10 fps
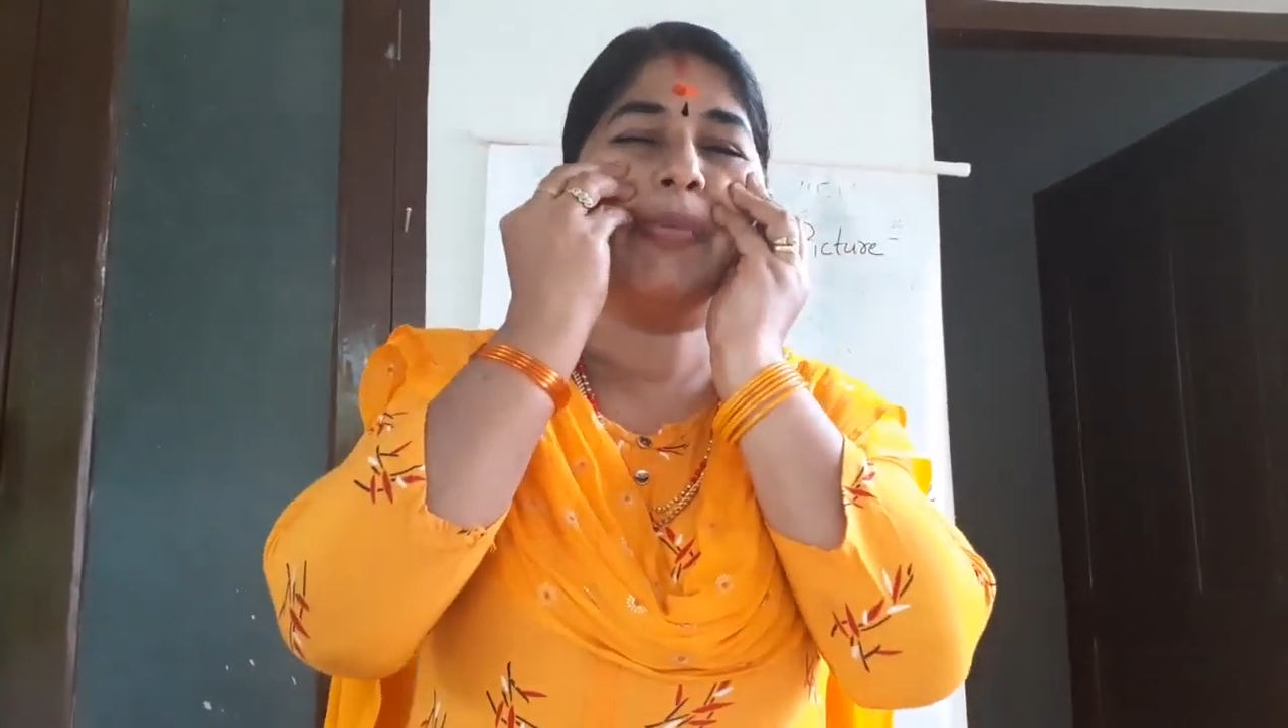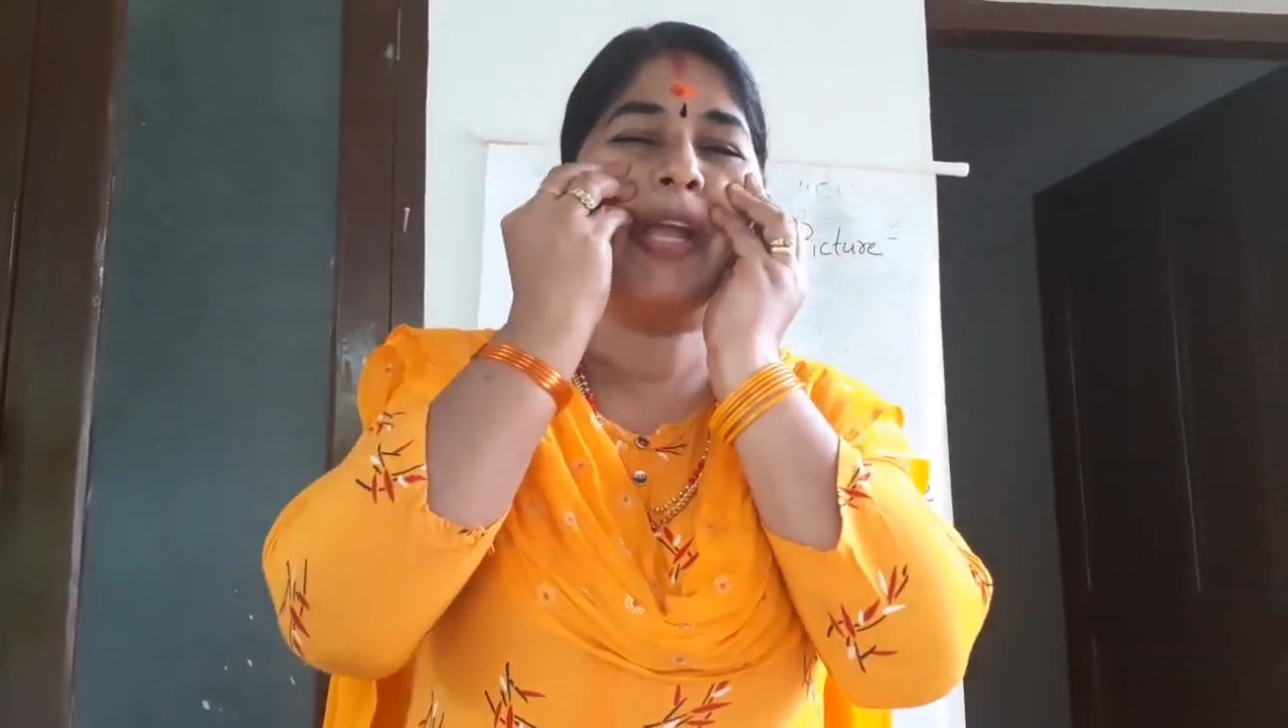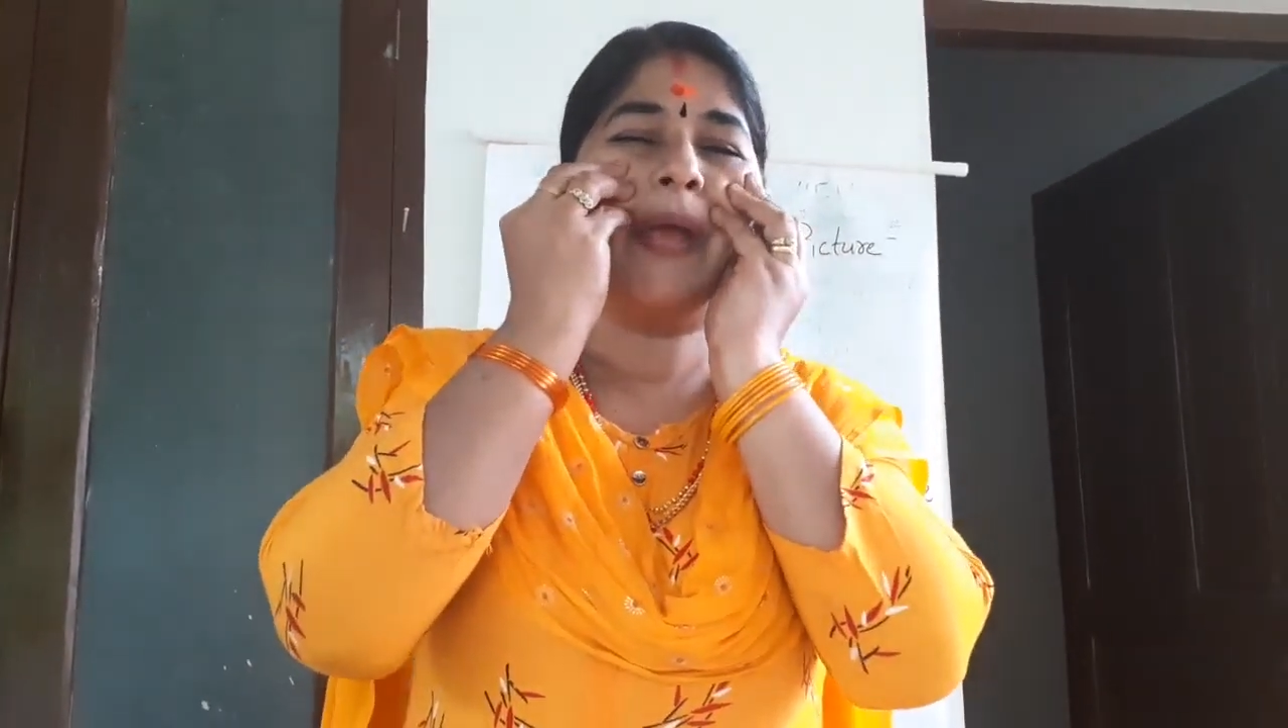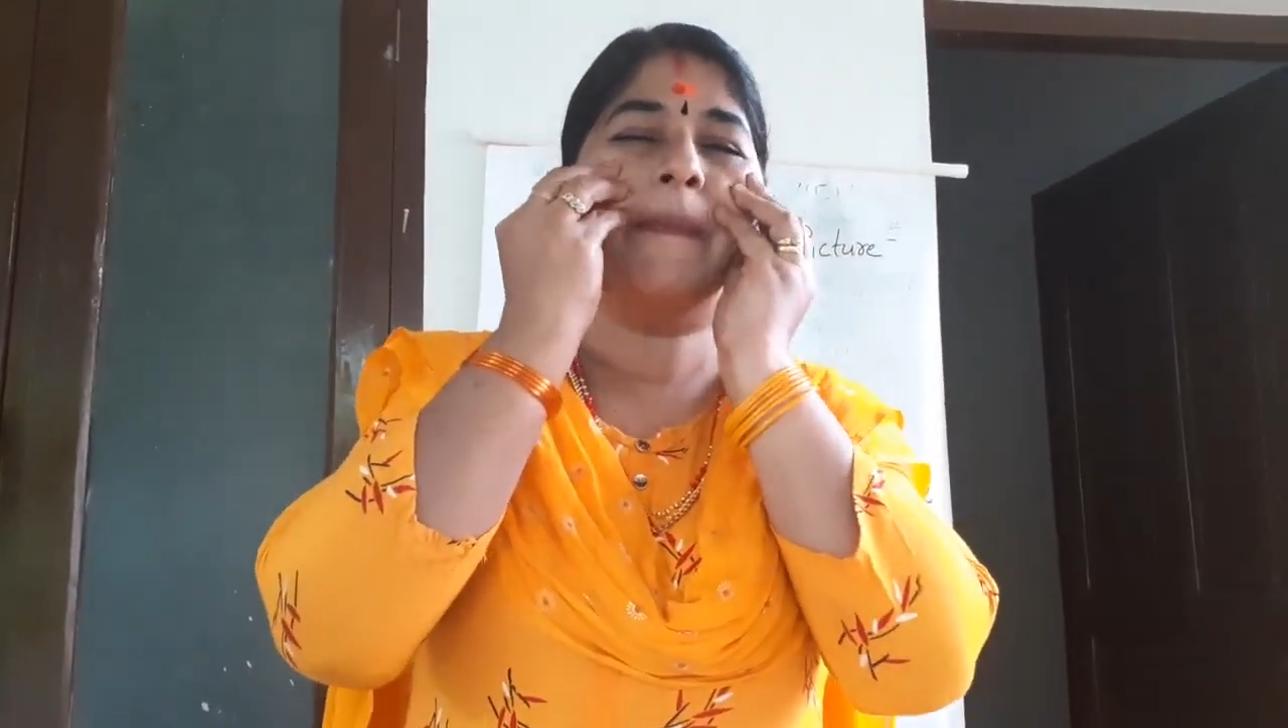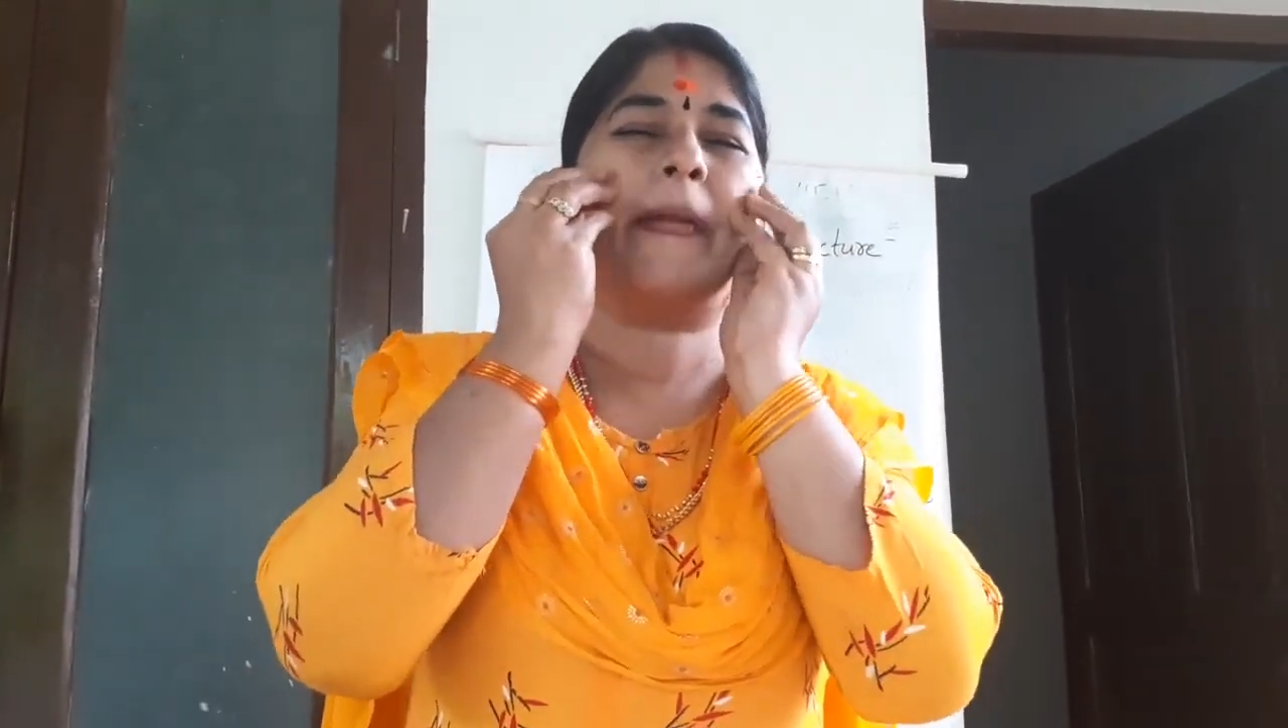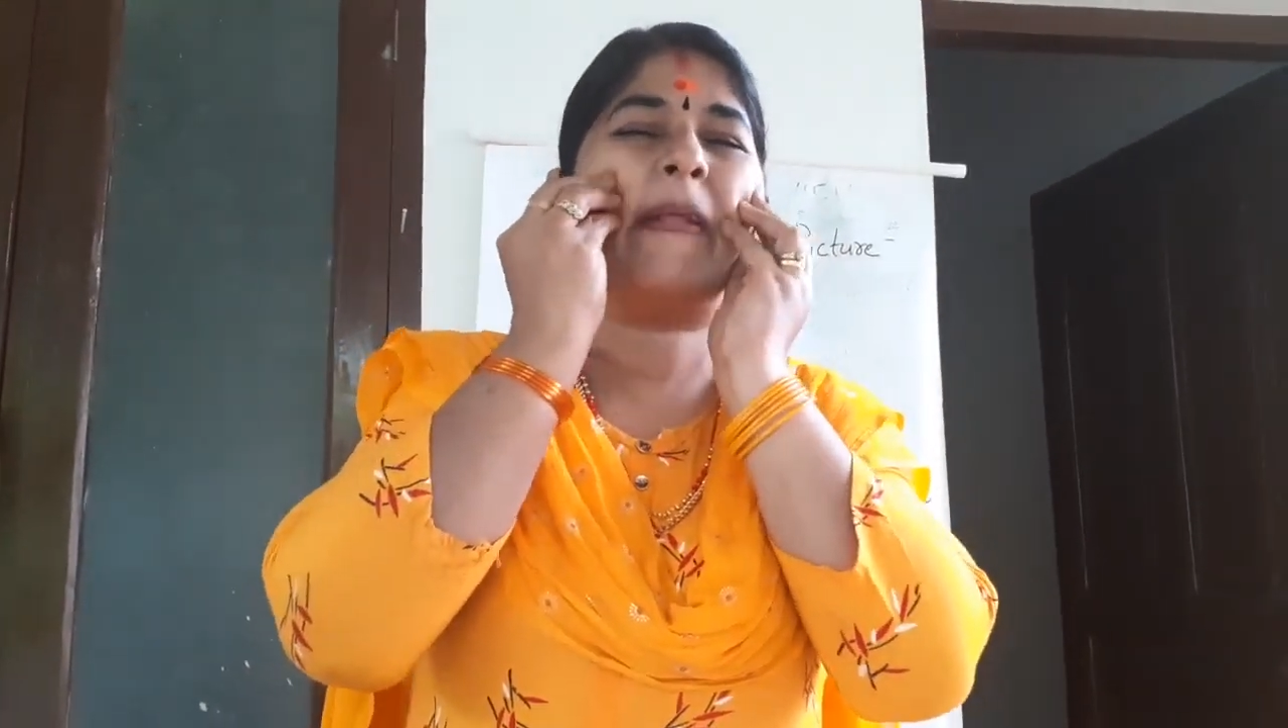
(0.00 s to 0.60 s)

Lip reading: became